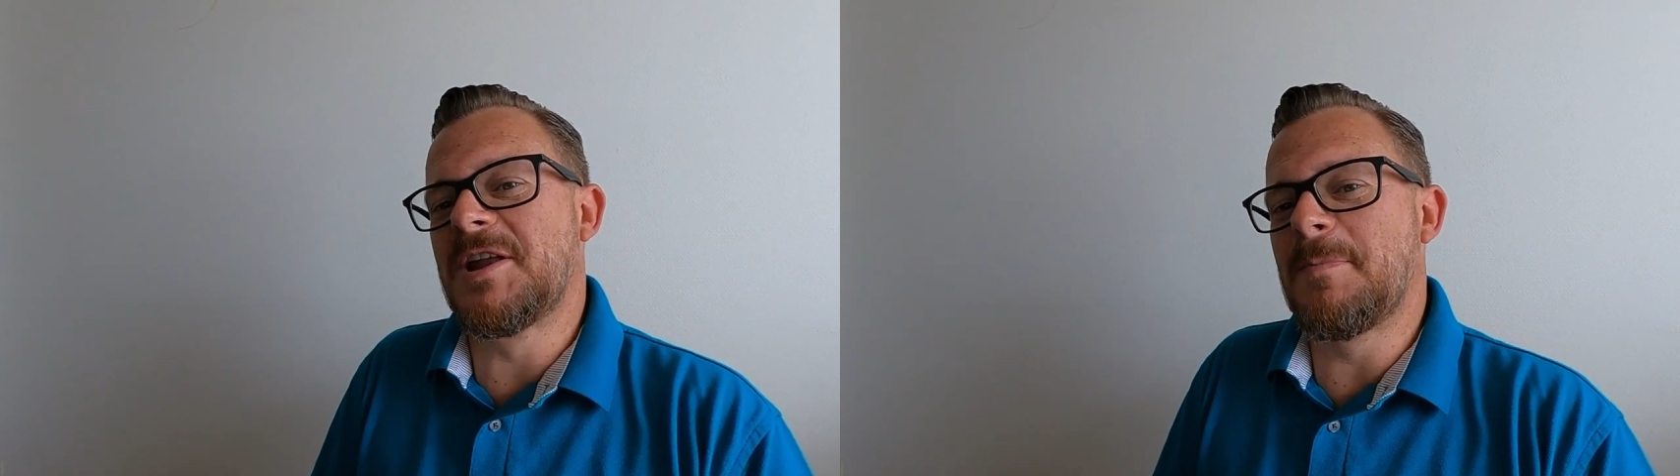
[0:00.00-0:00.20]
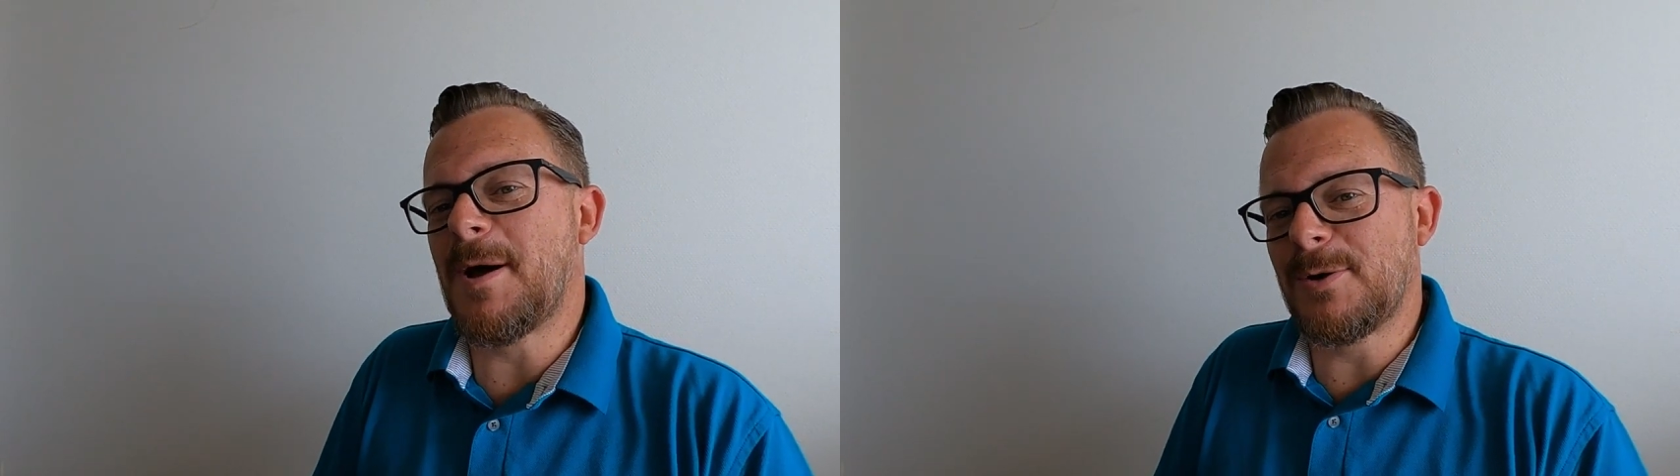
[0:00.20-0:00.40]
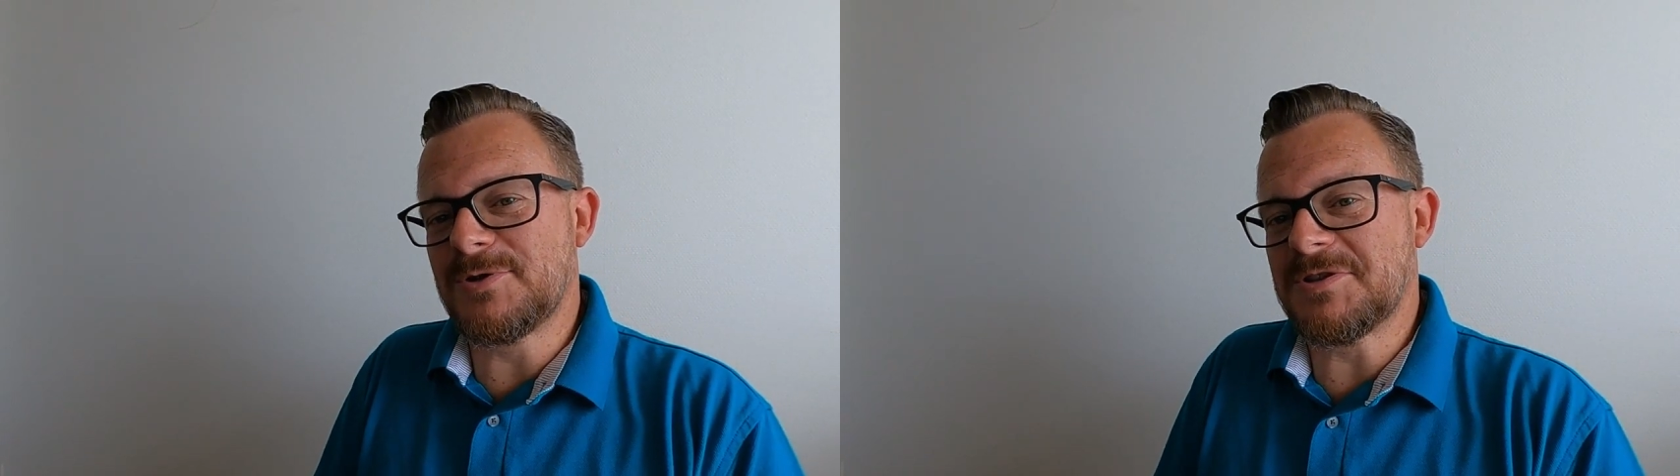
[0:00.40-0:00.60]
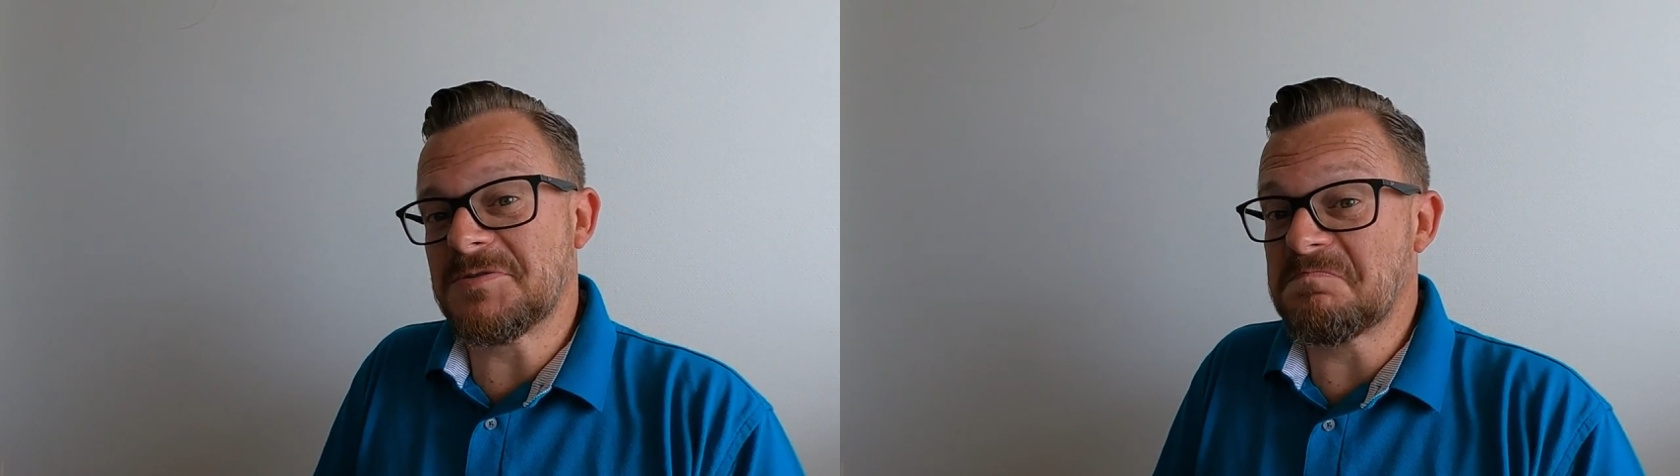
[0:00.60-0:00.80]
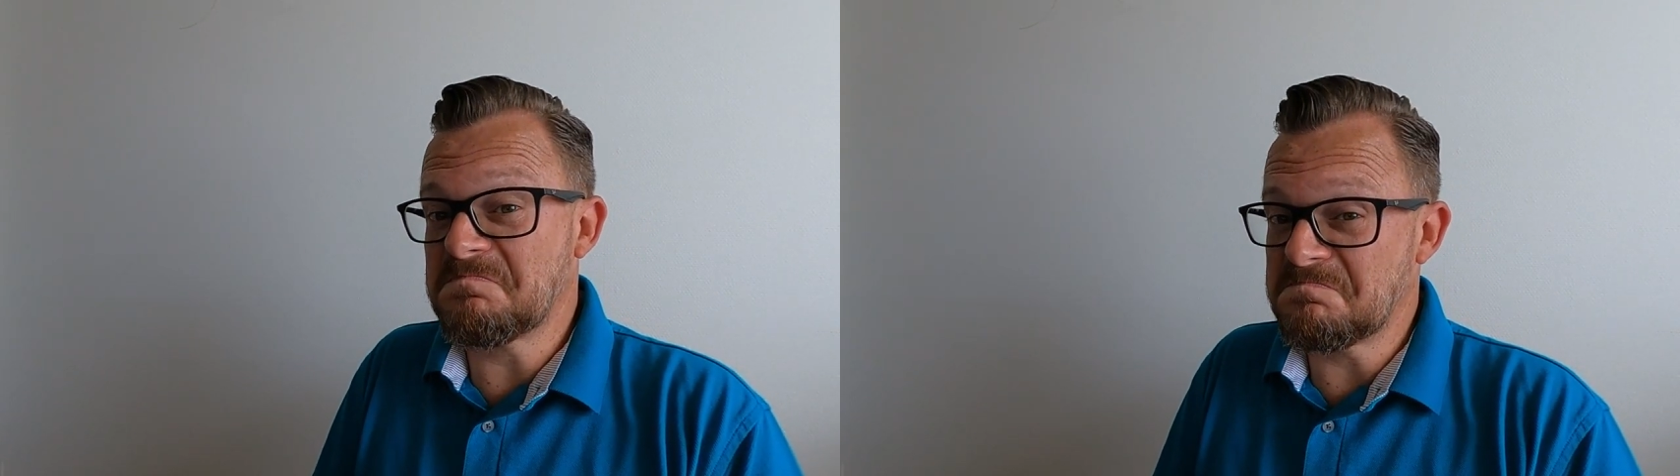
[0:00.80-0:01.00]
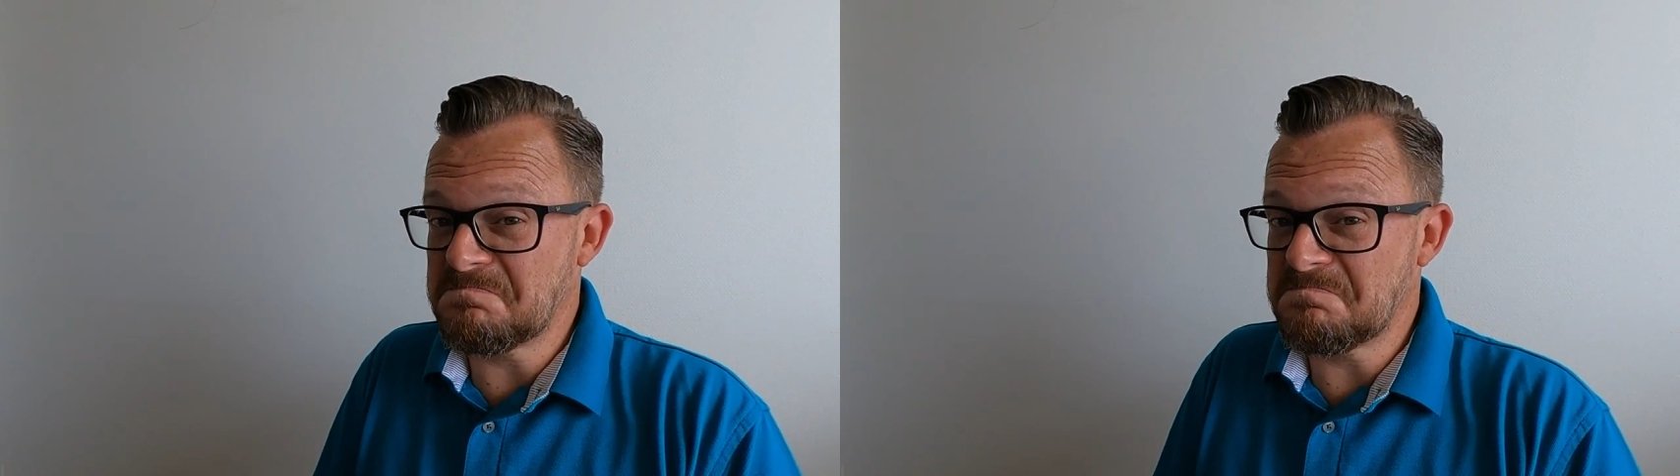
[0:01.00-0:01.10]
that a mouse?